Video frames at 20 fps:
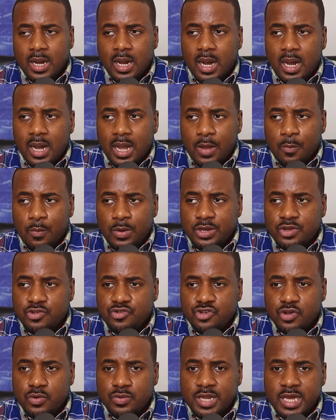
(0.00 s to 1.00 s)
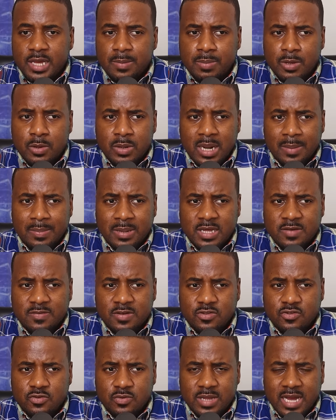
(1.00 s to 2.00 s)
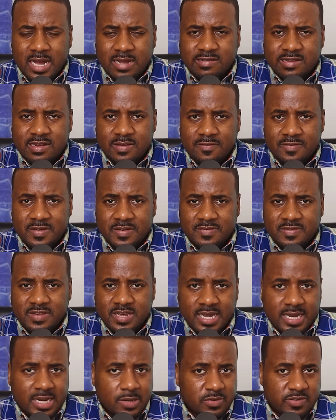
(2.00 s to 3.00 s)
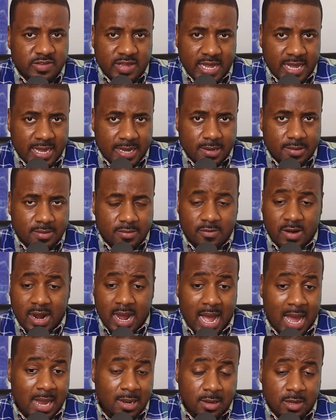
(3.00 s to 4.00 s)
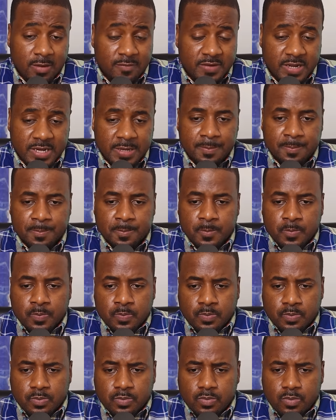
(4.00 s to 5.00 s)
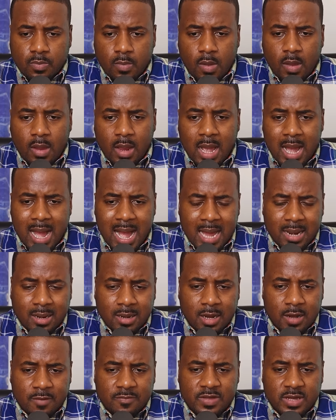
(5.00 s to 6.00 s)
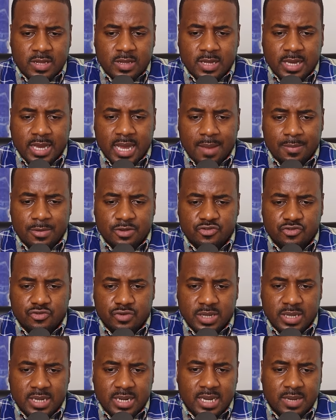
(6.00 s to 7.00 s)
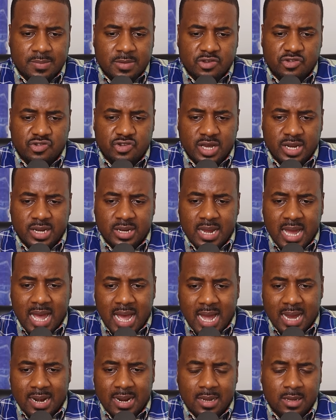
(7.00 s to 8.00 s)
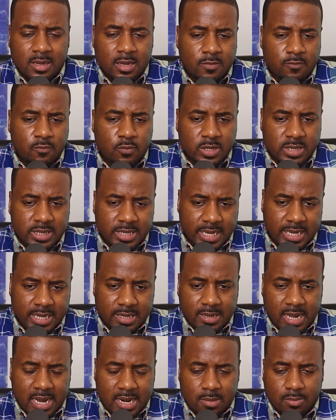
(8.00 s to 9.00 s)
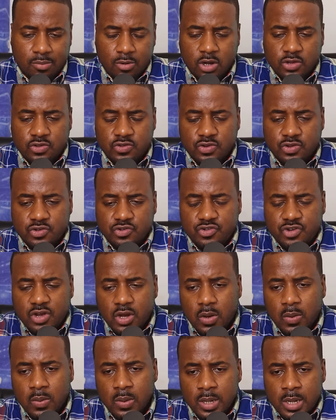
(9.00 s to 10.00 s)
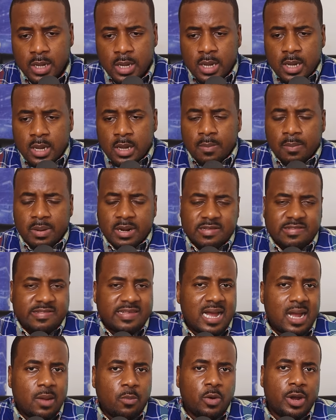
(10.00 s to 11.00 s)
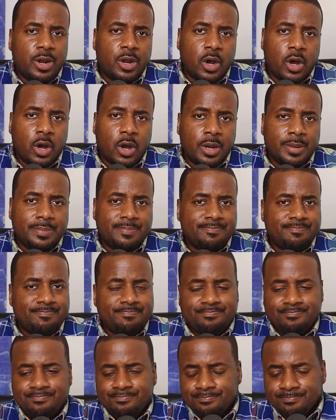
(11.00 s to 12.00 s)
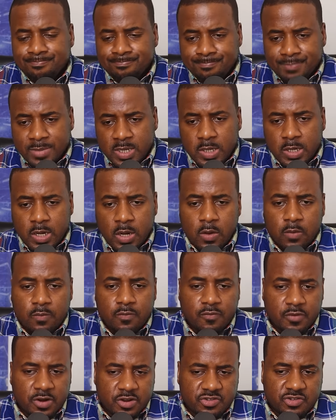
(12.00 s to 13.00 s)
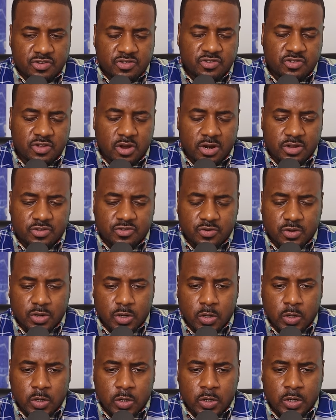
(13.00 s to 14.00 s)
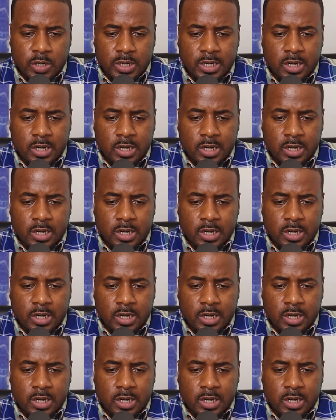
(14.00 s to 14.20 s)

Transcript: And when the show debuted, I believe in 2015, it was a hit, right? I loved it. I loved the chemistry that him and Shannon had. I love what they kind of brought to the show. But as time went on, you know, friction started to occur.